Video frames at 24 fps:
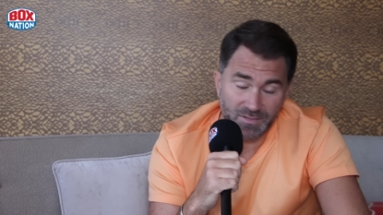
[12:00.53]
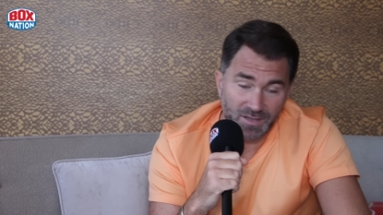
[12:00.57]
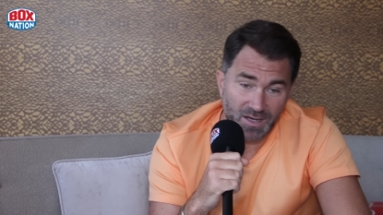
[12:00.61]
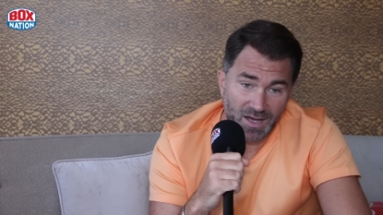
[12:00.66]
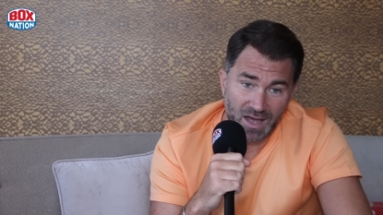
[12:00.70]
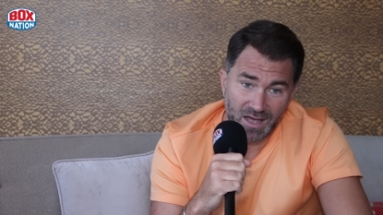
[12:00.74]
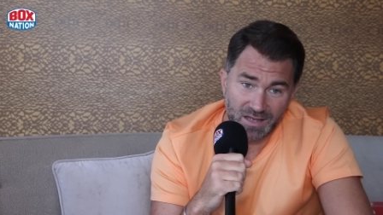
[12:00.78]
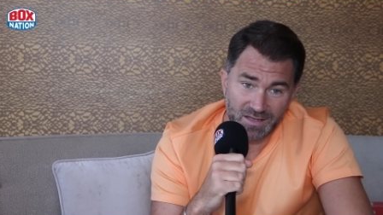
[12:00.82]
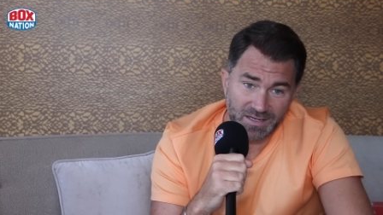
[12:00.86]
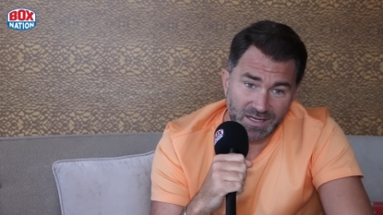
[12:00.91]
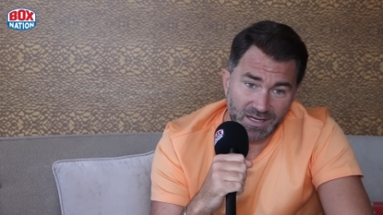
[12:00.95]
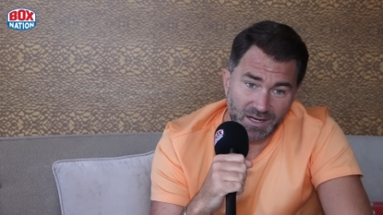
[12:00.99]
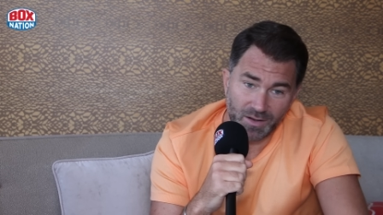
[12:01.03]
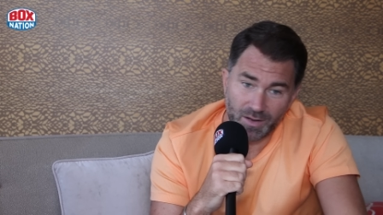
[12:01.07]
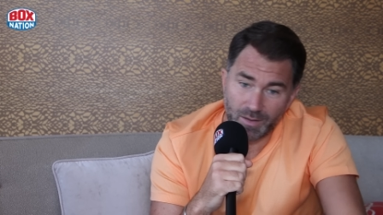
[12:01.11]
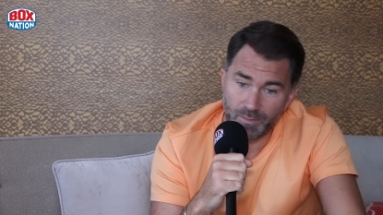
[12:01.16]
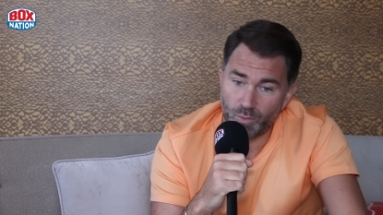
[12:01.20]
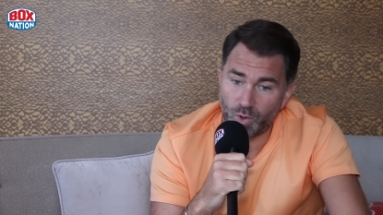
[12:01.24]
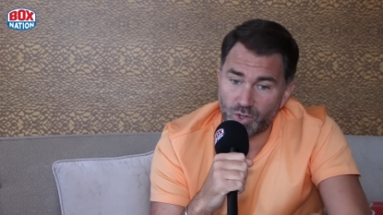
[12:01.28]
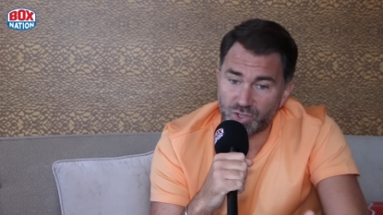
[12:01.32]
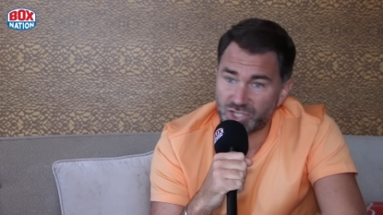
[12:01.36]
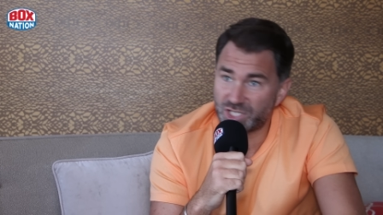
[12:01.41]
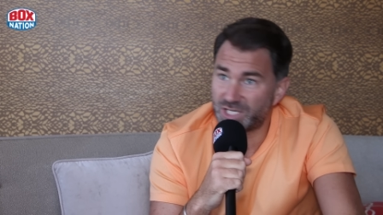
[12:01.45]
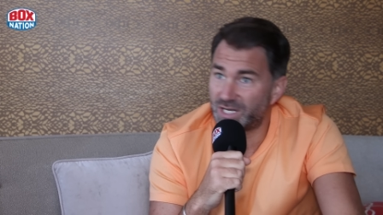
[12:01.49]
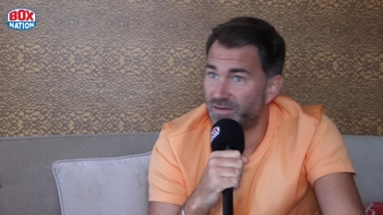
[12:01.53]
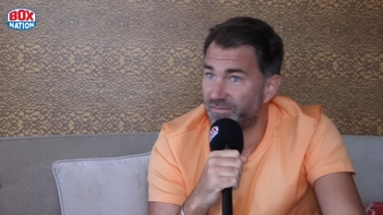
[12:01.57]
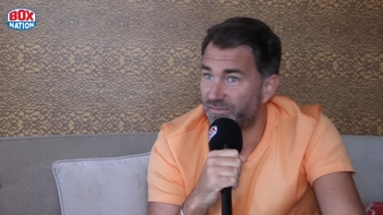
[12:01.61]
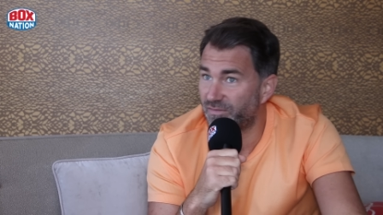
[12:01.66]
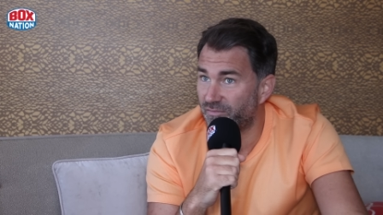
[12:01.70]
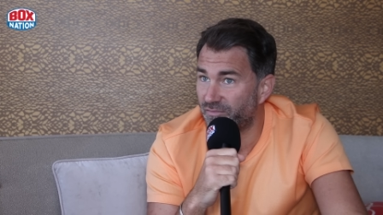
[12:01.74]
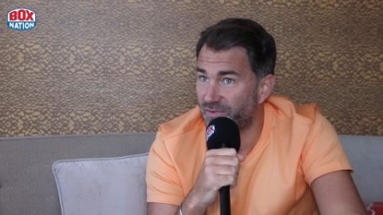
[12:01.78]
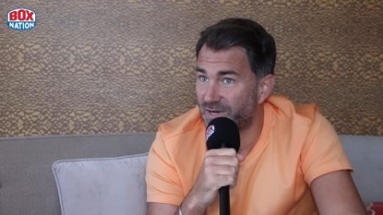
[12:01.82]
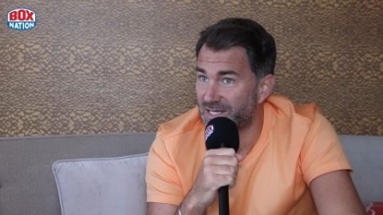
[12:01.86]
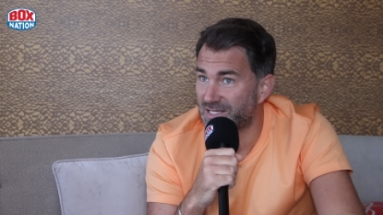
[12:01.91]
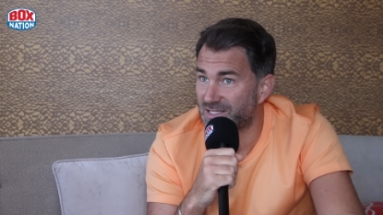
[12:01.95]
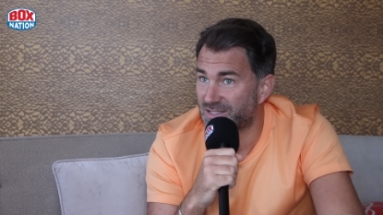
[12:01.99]
I, you know, I'm watching it
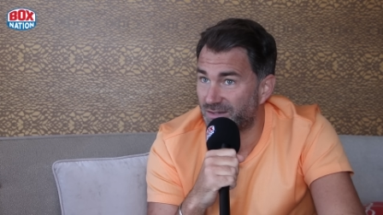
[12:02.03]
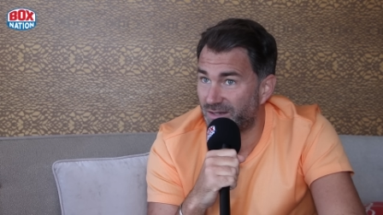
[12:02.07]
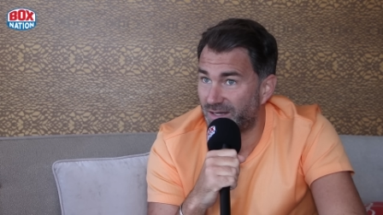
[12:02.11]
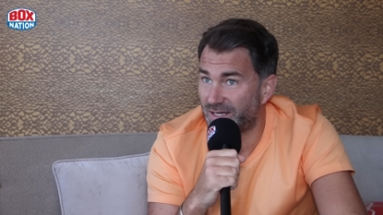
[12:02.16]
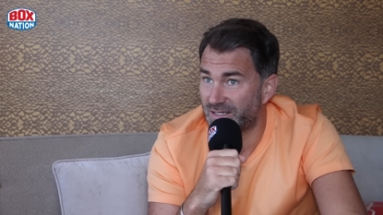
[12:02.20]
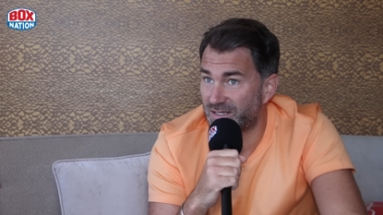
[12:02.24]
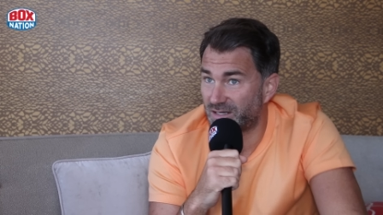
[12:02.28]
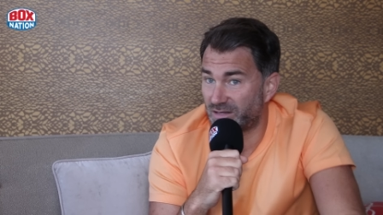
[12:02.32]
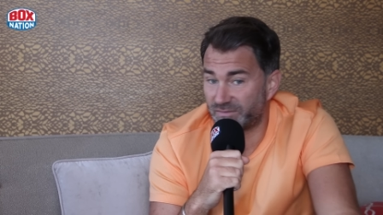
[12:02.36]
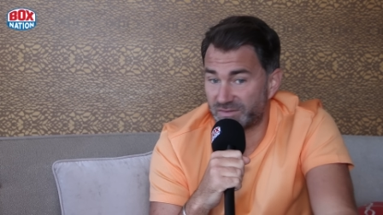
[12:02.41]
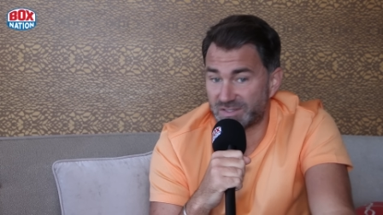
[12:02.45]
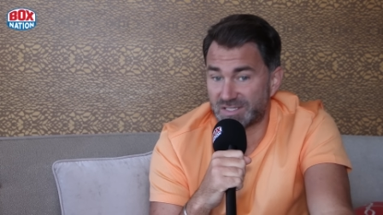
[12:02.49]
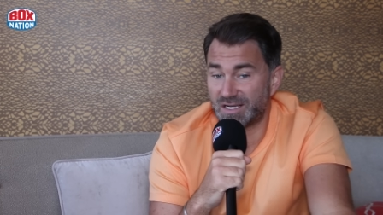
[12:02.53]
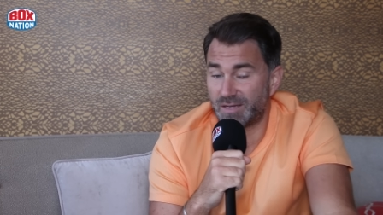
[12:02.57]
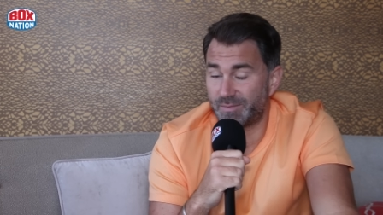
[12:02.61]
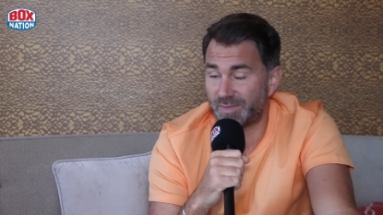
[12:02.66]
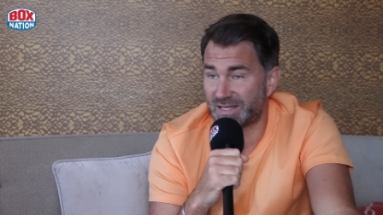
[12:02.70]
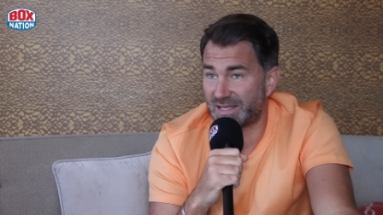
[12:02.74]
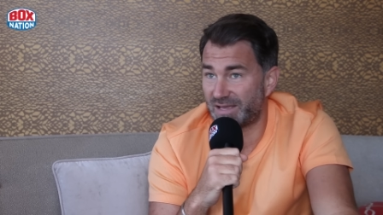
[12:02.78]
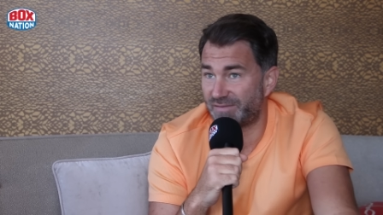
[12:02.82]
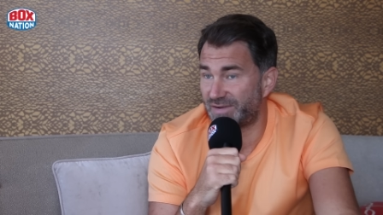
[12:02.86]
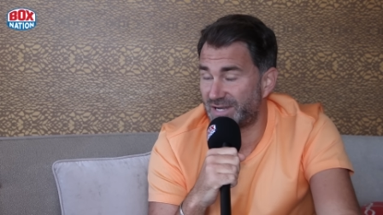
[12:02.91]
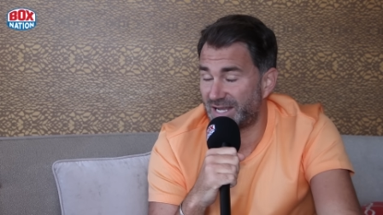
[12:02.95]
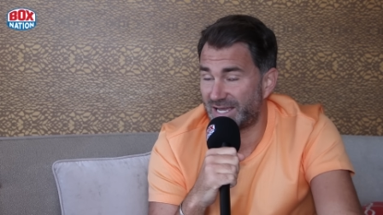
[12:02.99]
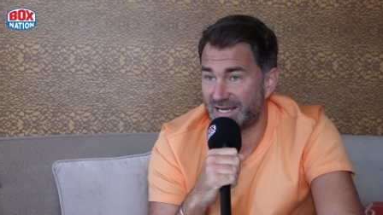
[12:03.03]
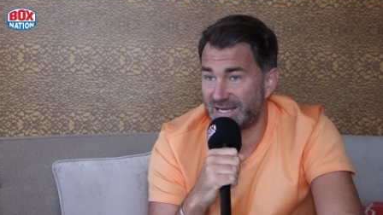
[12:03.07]
from ringside, and obviously I'm a Devin